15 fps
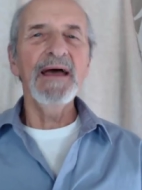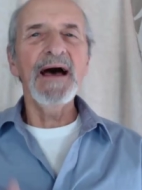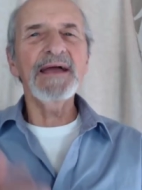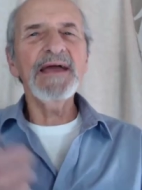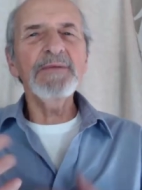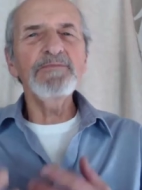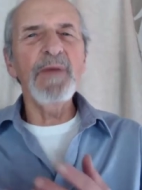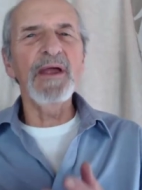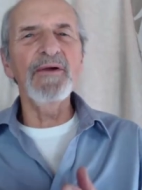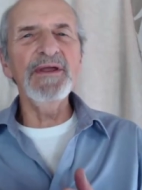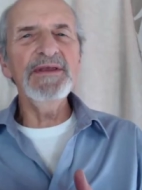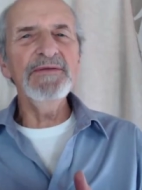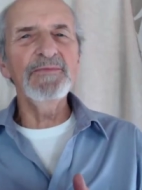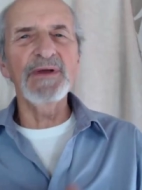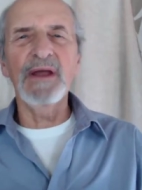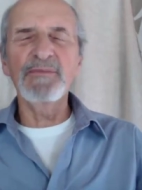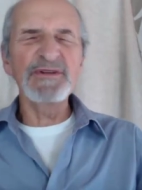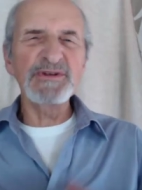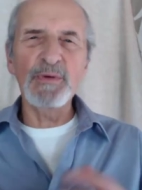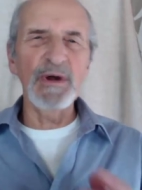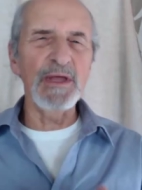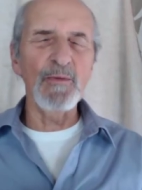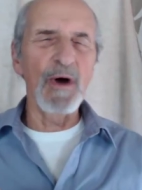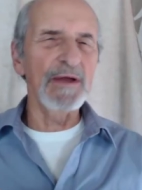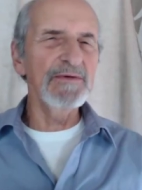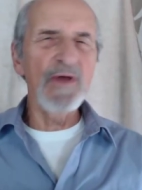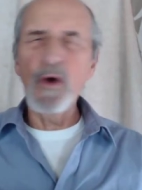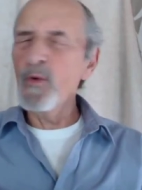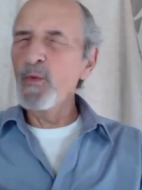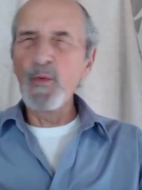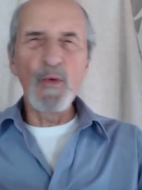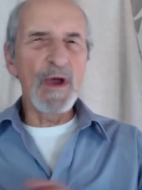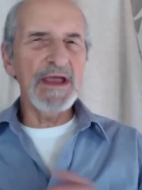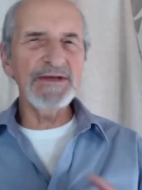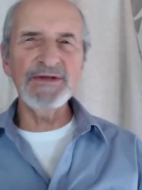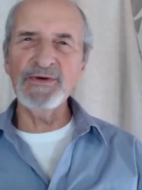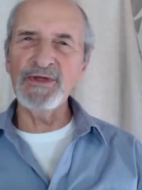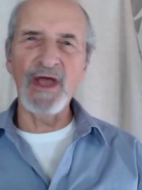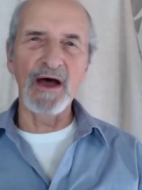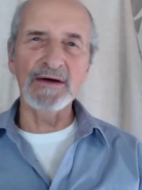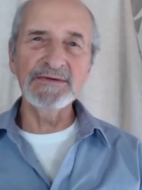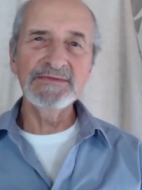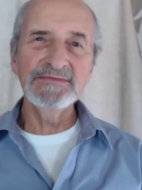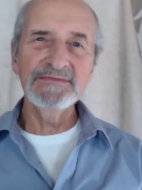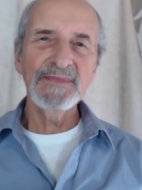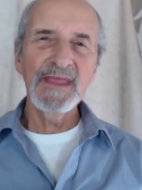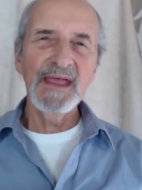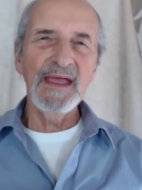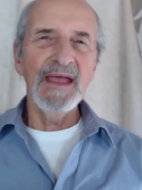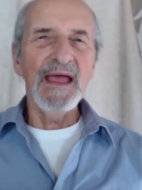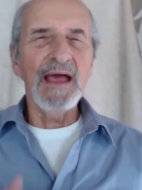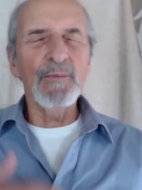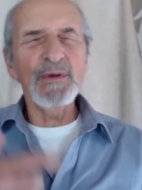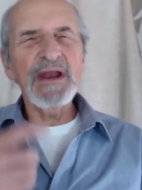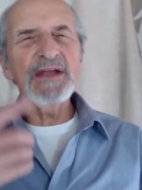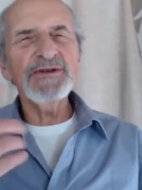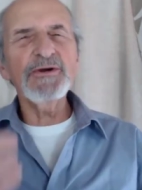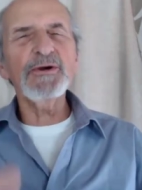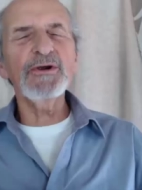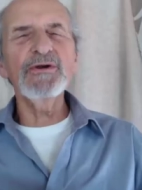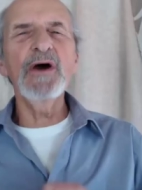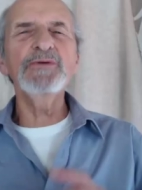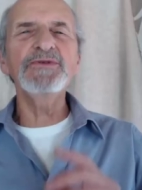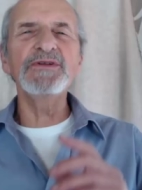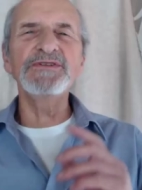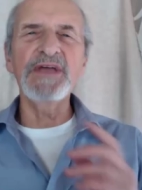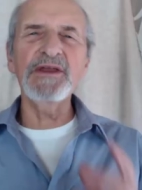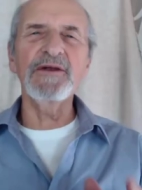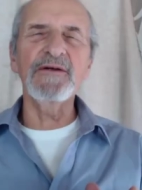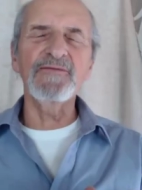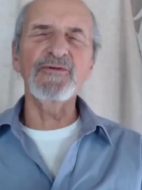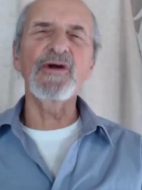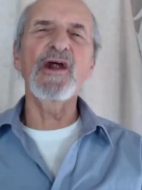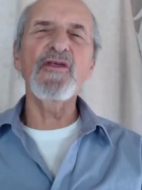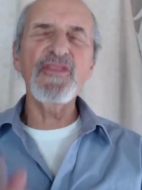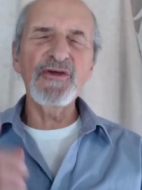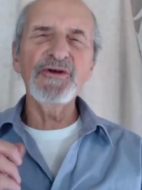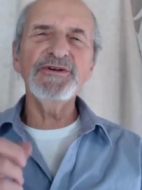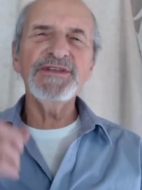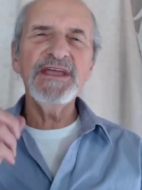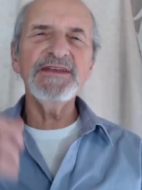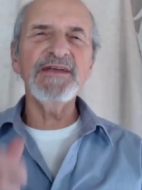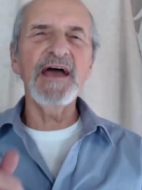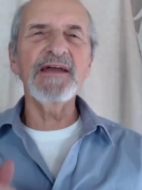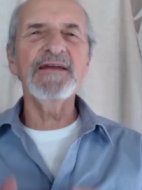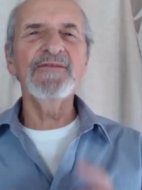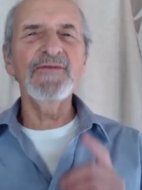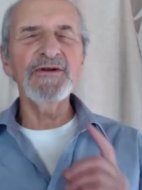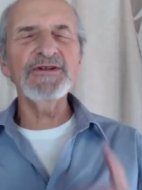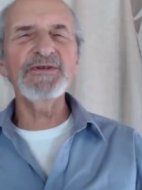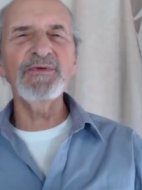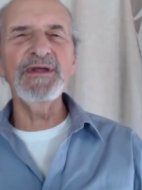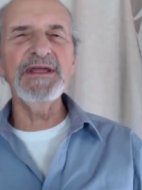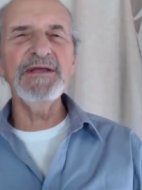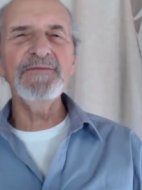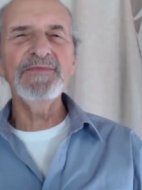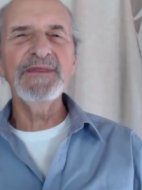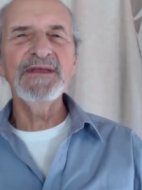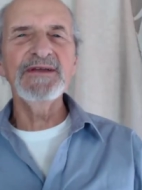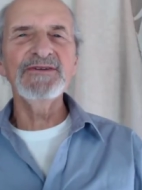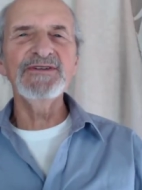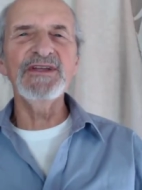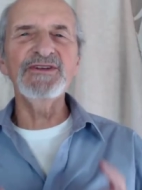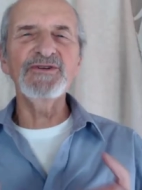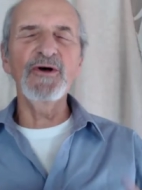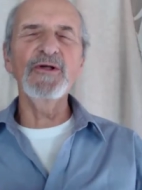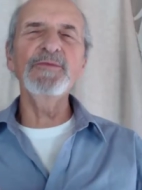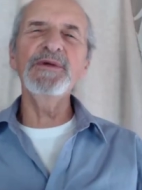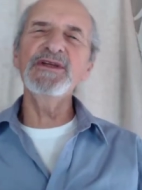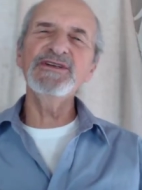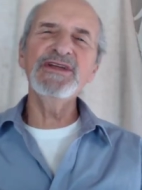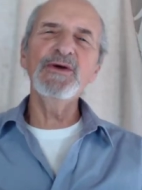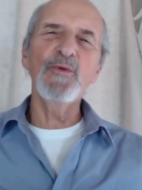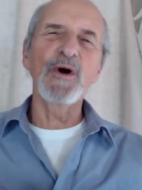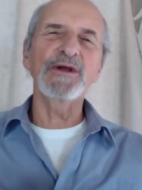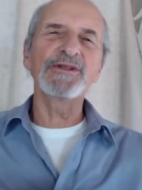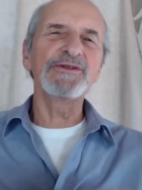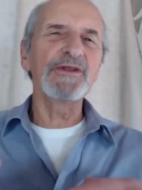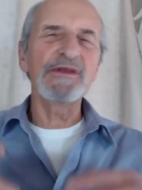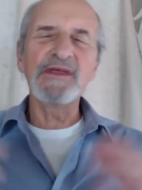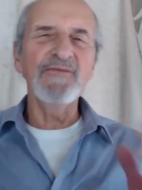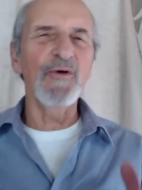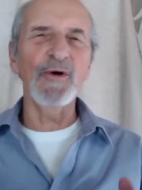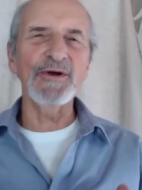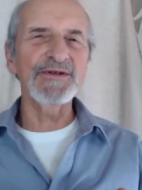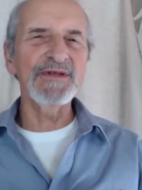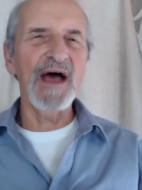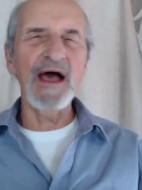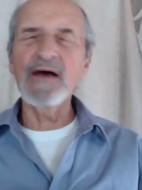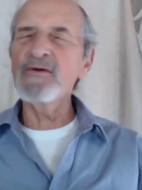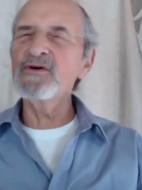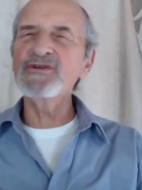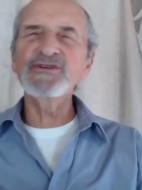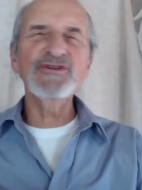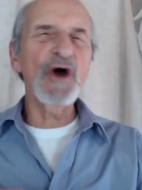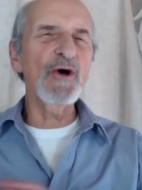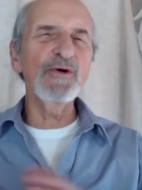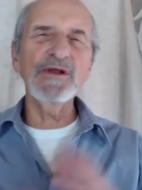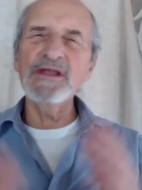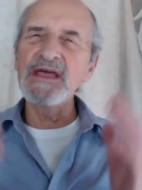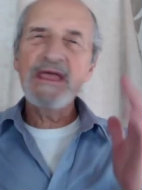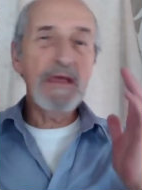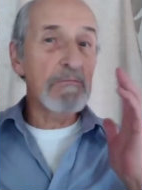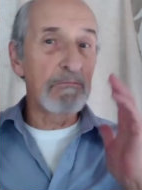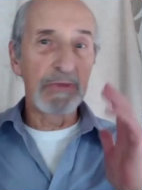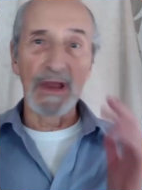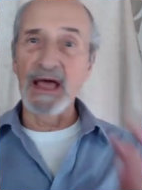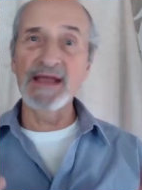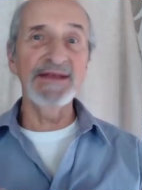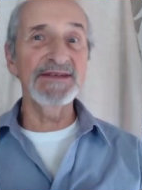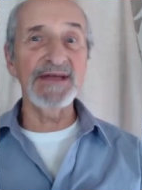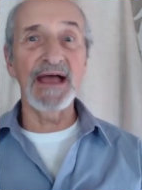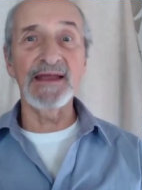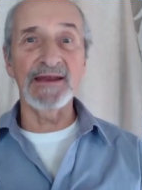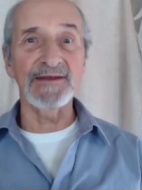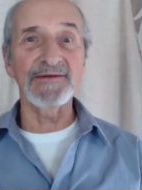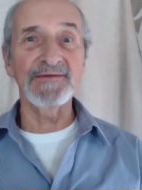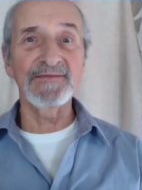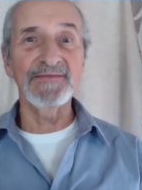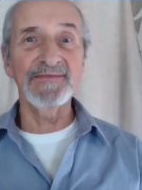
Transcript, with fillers: I got married when I was 21, way too young, and when I took her out to dinner for our 13th anniversary, she told me she wanted a divorce. I was totally blindsided.